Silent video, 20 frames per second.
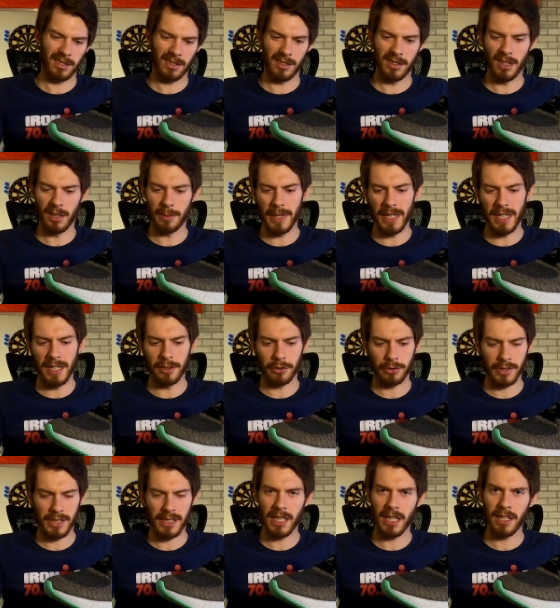going to be
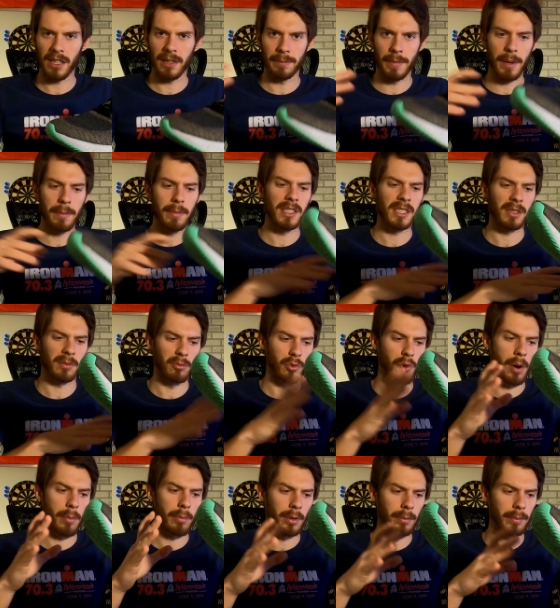interesting, and maybe some
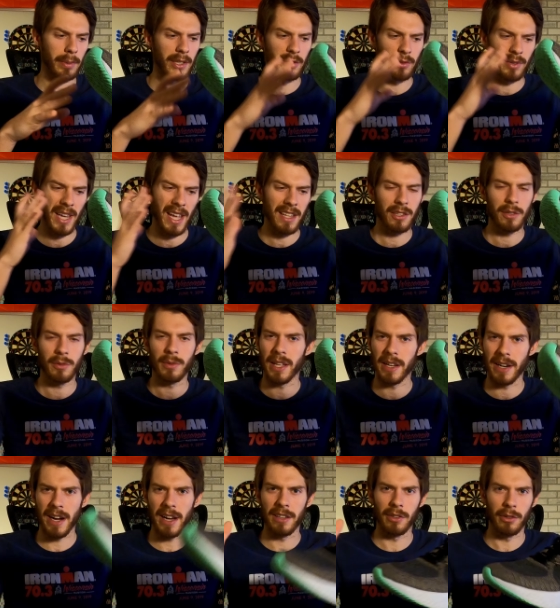rubber, but you can't do
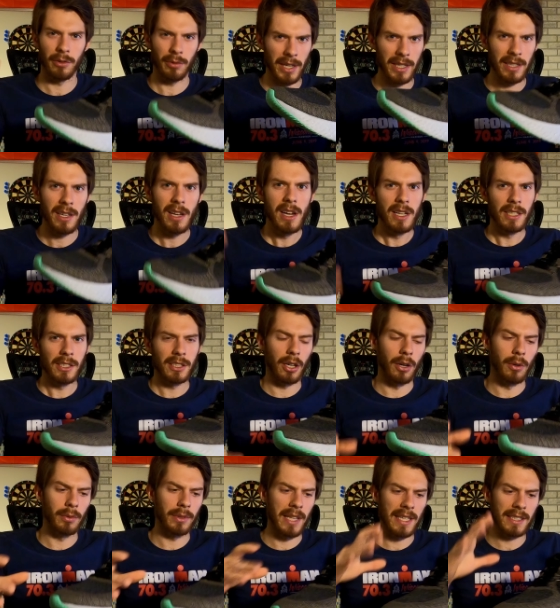that either, right?
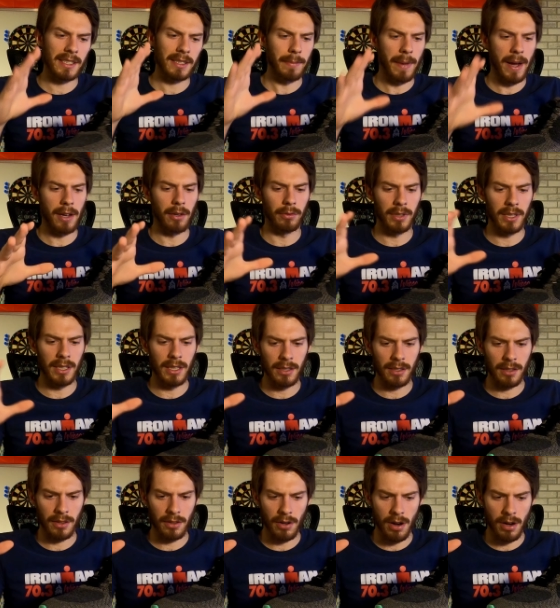So that's my only
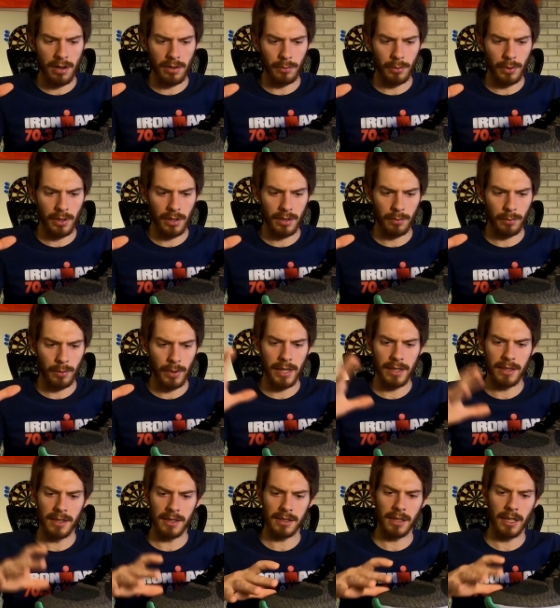thought with what I
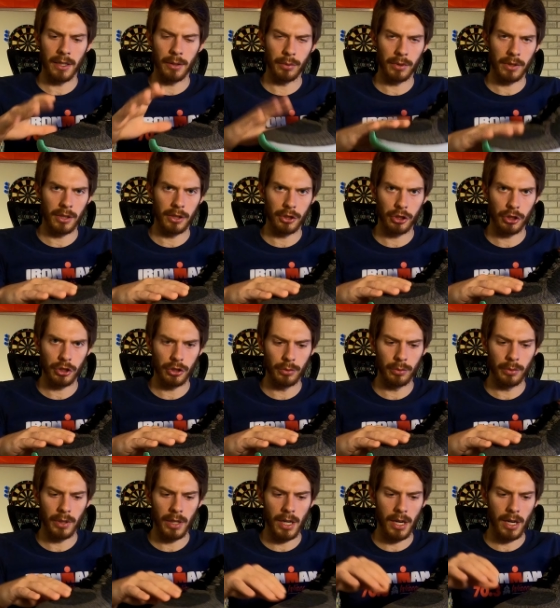dislike with this
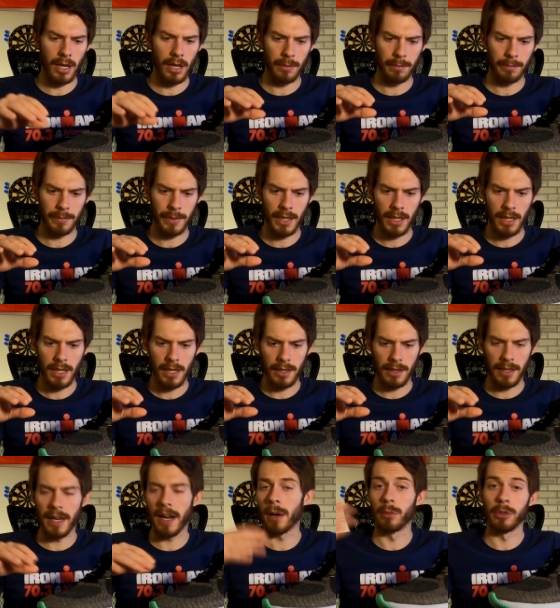shoe
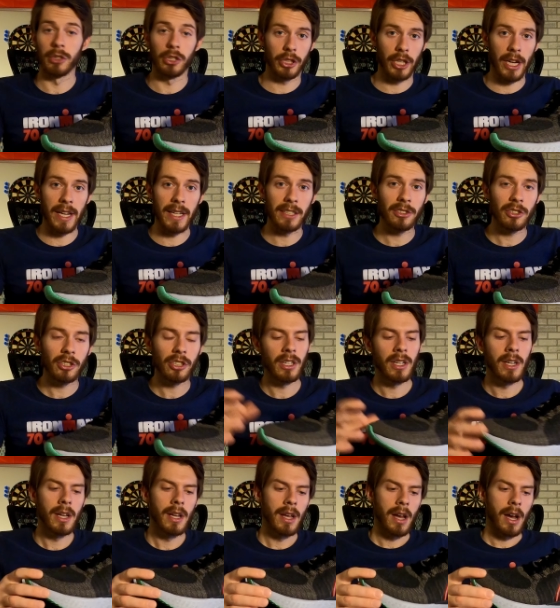that I would change.
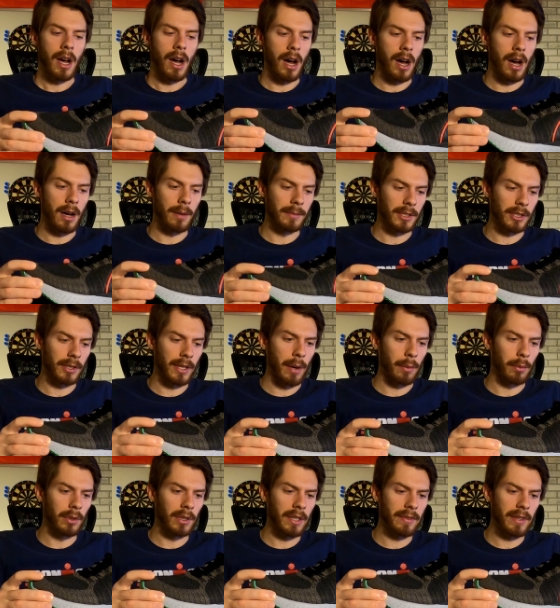So yeah,
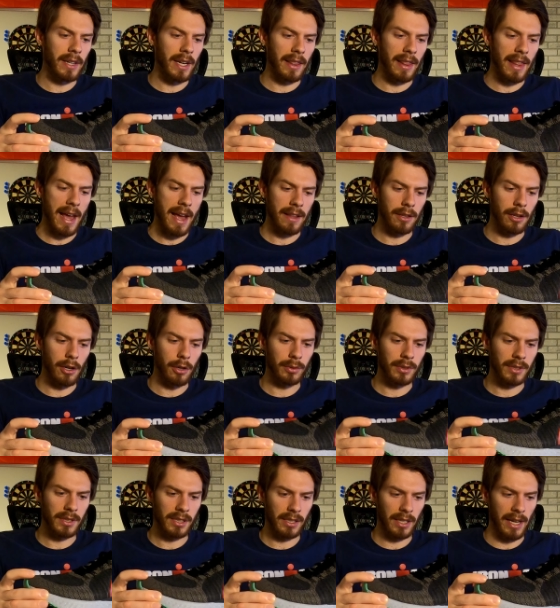we'll leave it on that
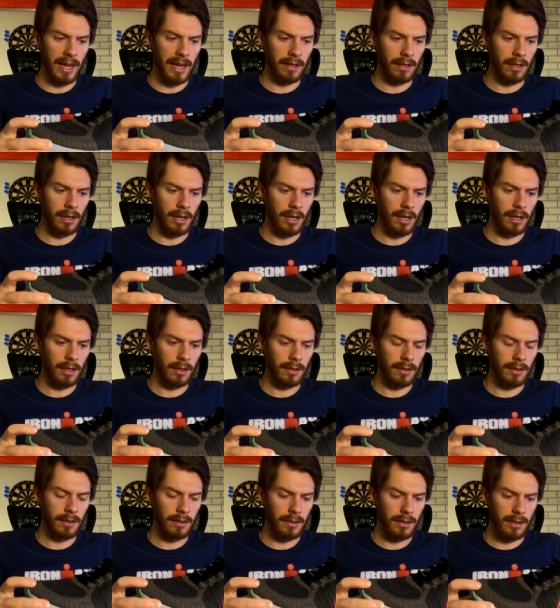note, and
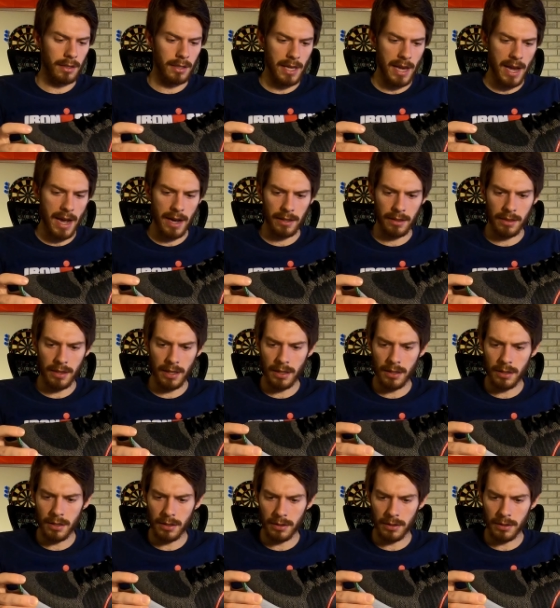yeah, I think